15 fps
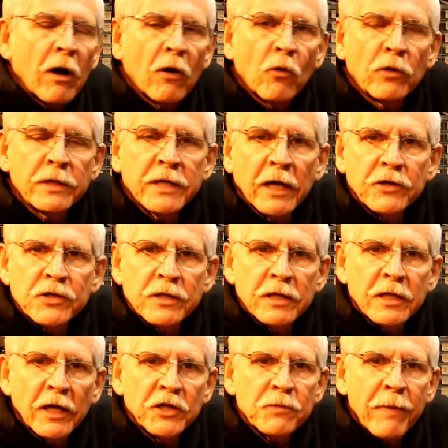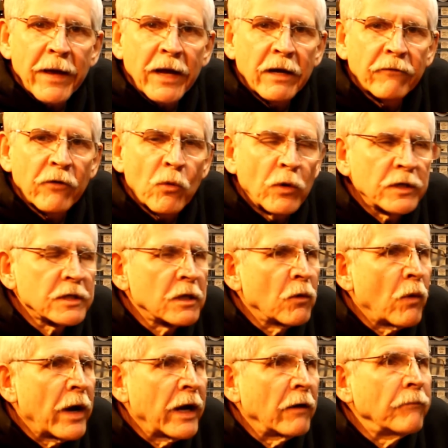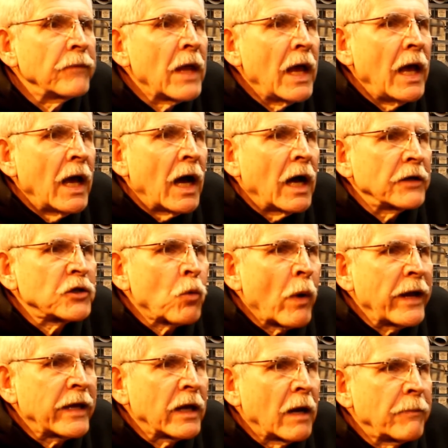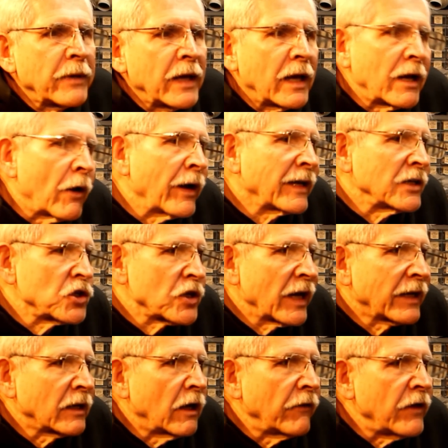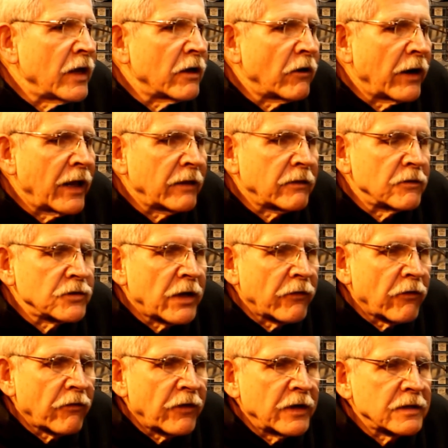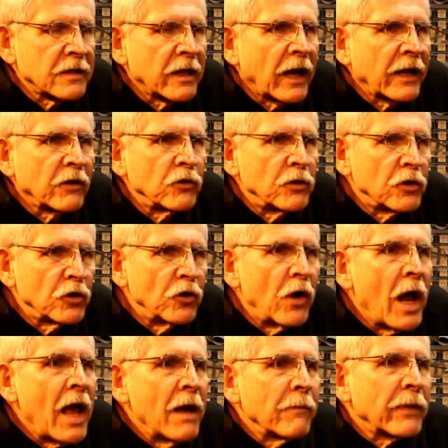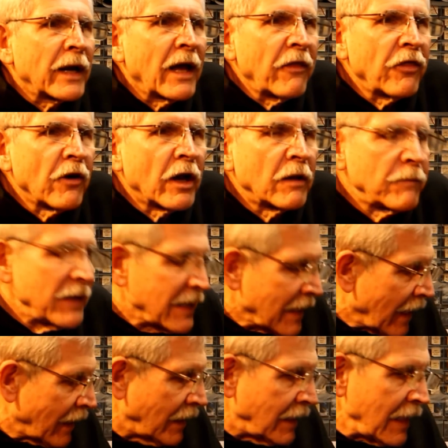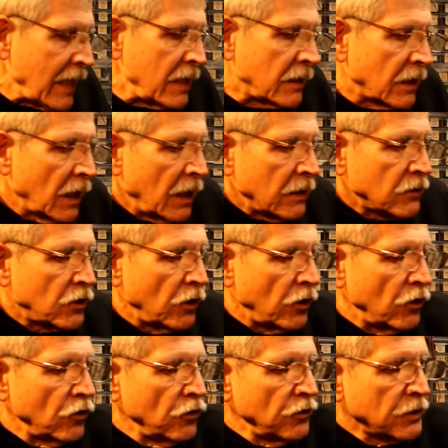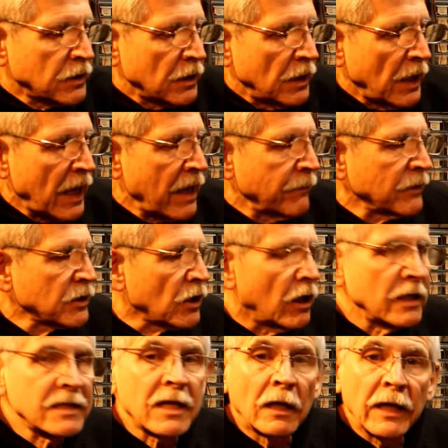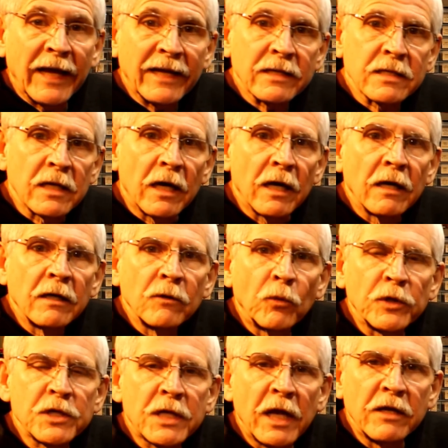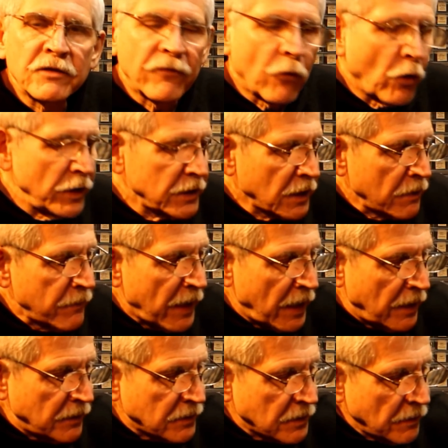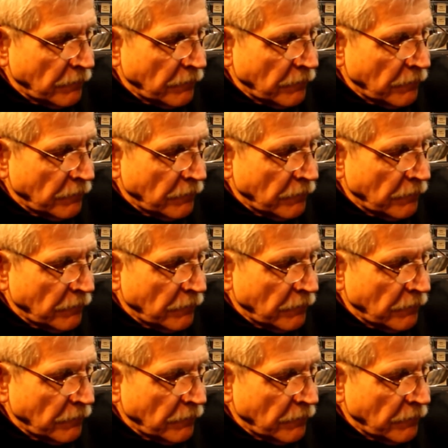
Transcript: or touch the touchpad every once in a while to wake it up again. Now I can check it on the internet, there's other things that I could do, but I thought it'd be kind of neat to use Amazon's Alexa, which takes voice commands,